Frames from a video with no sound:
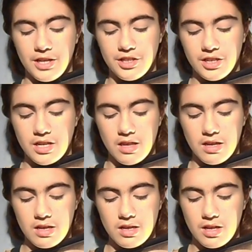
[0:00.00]
peachy
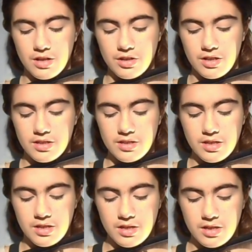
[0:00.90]
colour and just